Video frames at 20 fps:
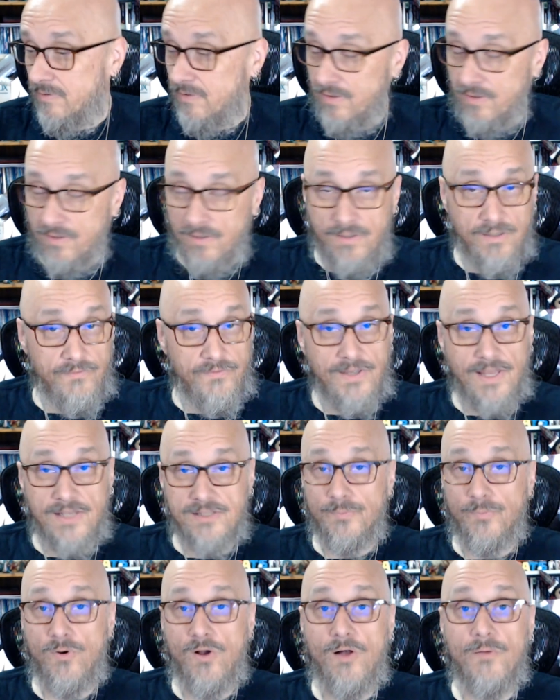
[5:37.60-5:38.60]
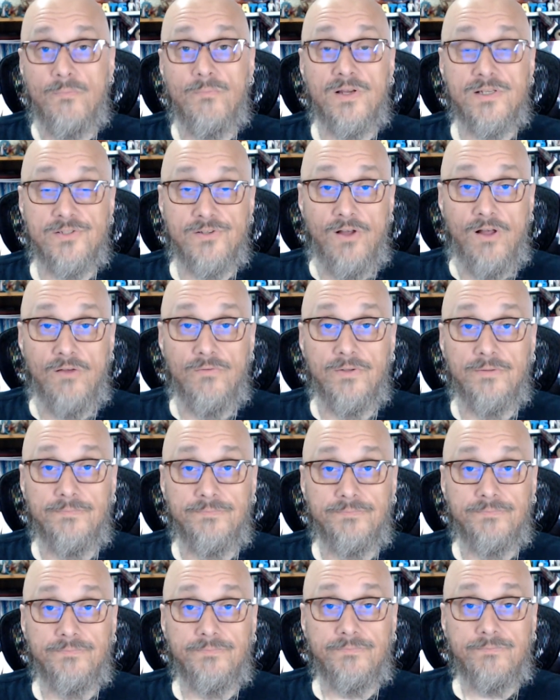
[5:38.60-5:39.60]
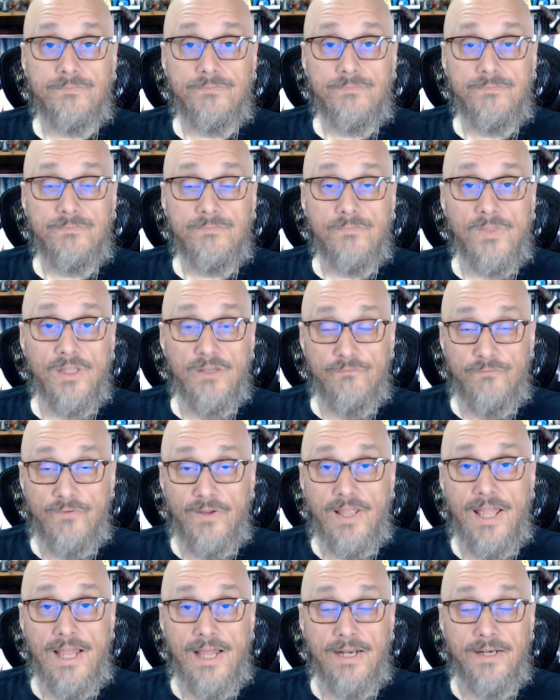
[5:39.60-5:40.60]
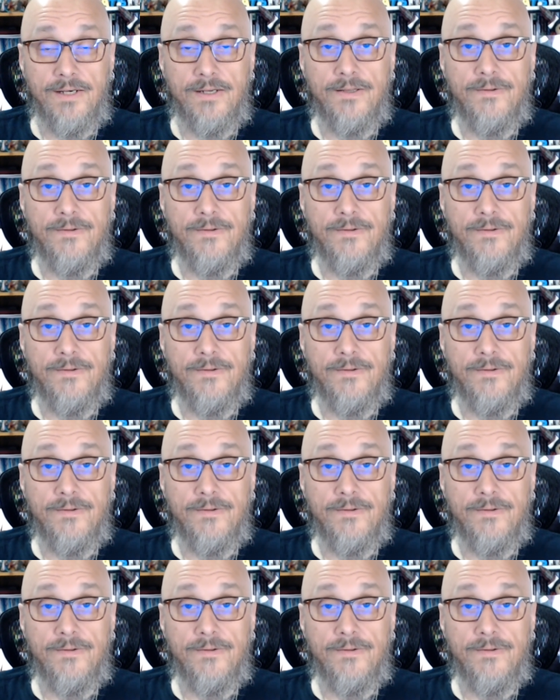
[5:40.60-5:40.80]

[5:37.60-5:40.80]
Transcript: if he has a problem, I solve it. If I can.